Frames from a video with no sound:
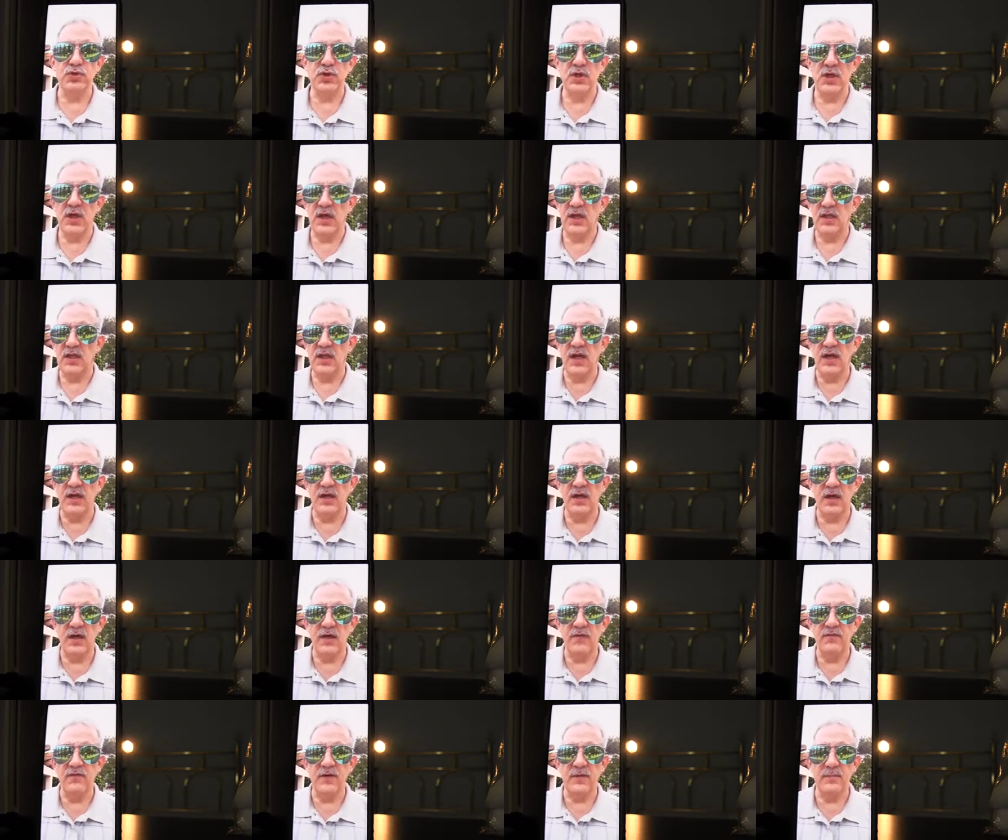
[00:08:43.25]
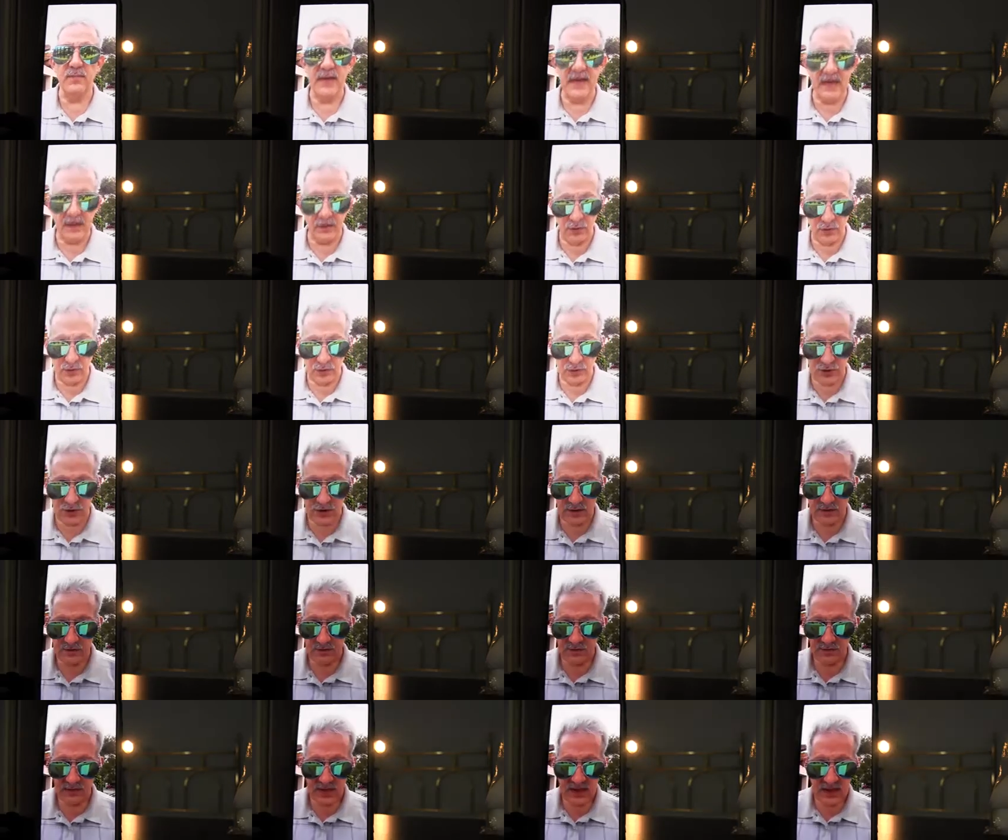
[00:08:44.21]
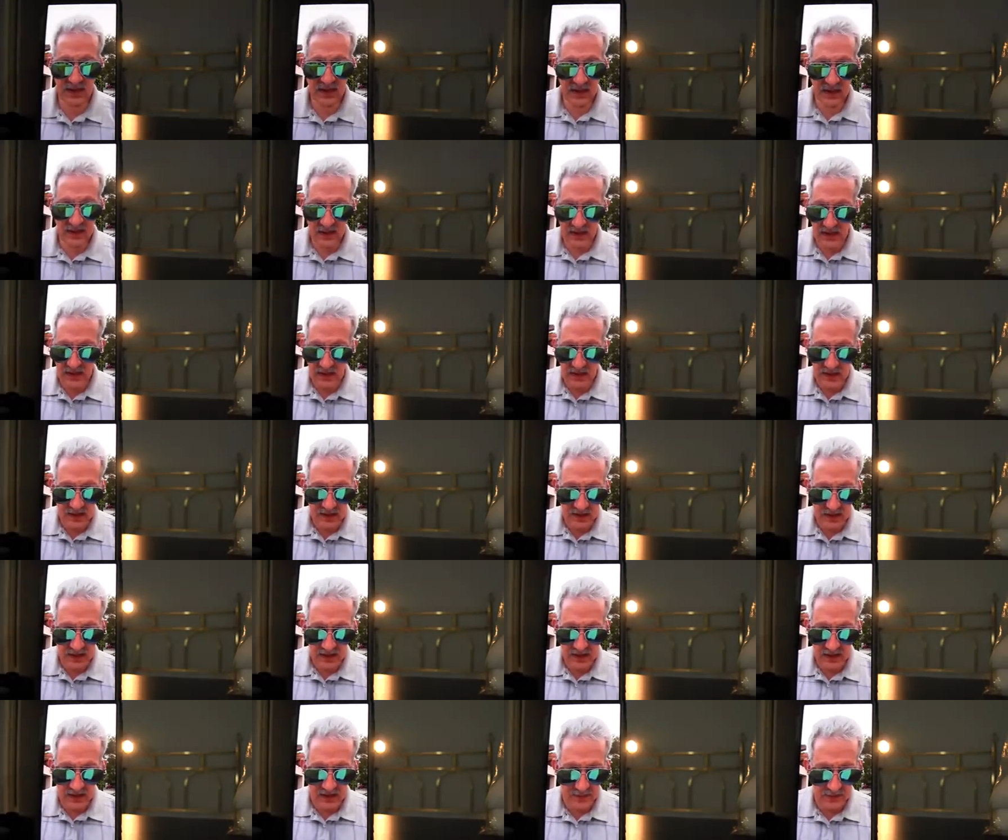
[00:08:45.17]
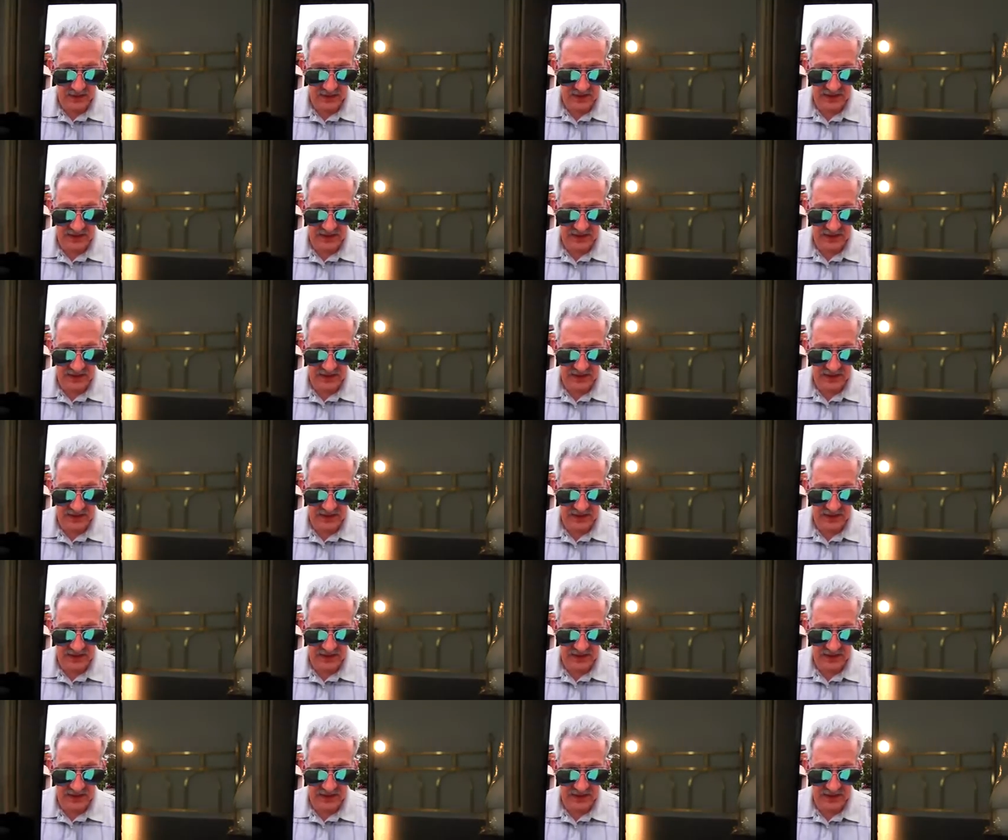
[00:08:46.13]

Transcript: a lot of admirers. Everything